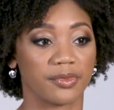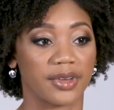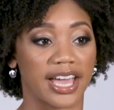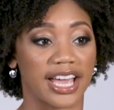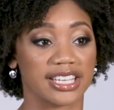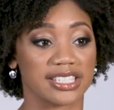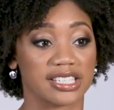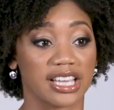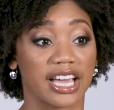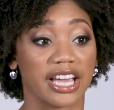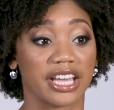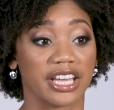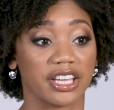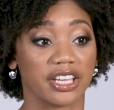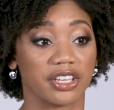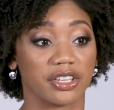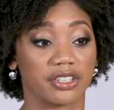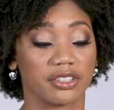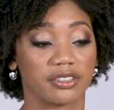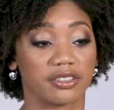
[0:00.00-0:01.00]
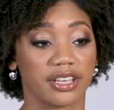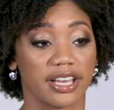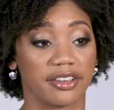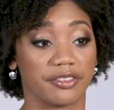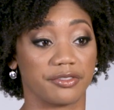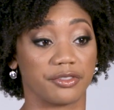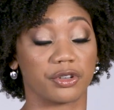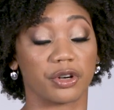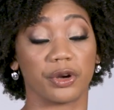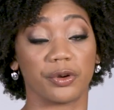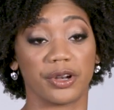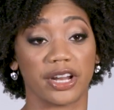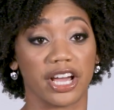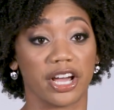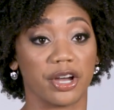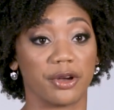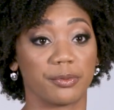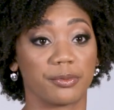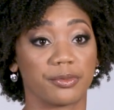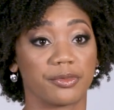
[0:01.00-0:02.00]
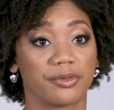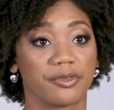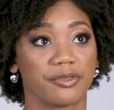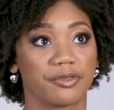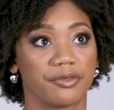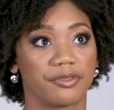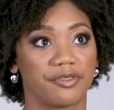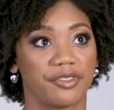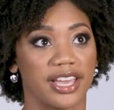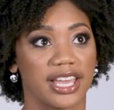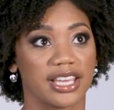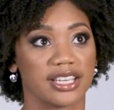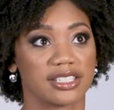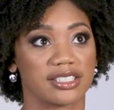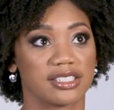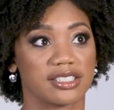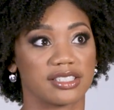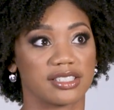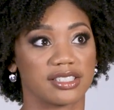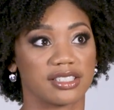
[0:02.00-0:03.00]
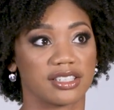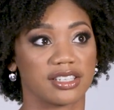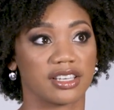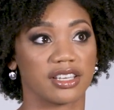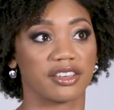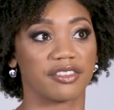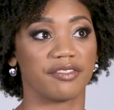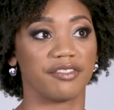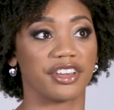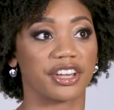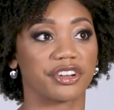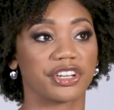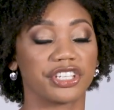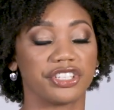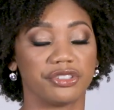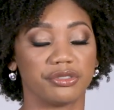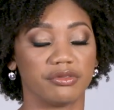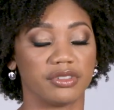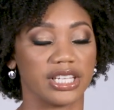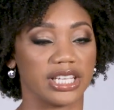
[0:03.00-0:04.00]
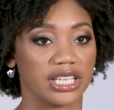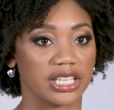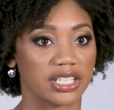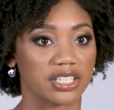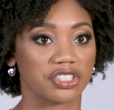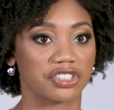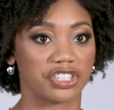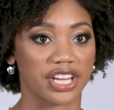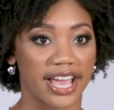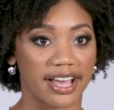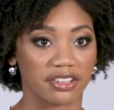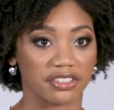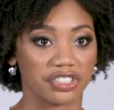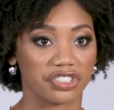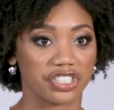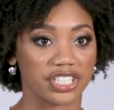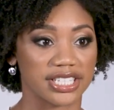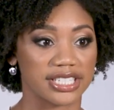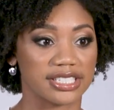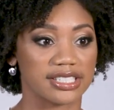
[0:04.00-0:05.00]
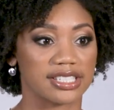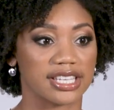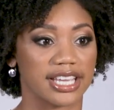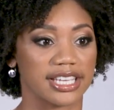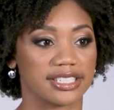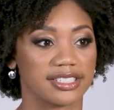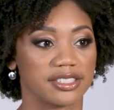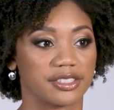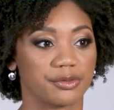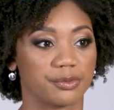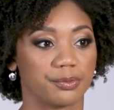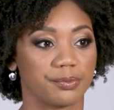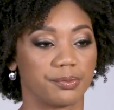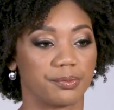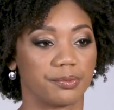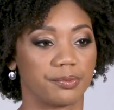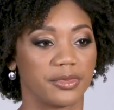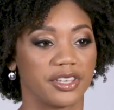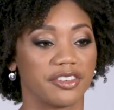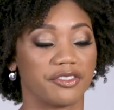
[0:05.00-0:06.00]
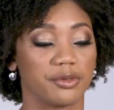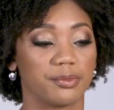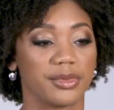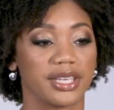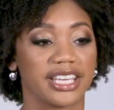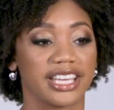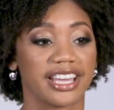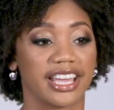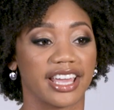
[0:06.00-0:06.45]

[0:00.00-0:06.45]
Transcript: as I, I've grown up face very unique challenges has given me